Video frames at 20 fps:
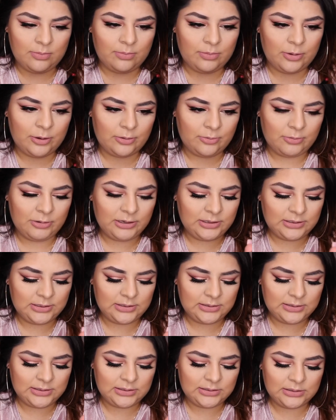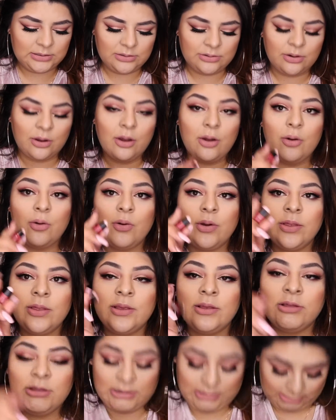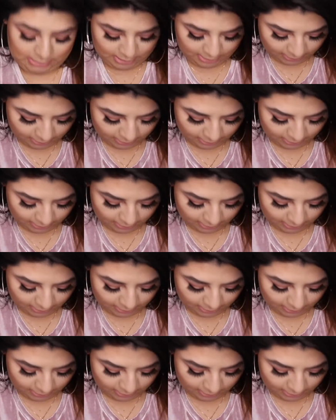But what does this do? Oh, and then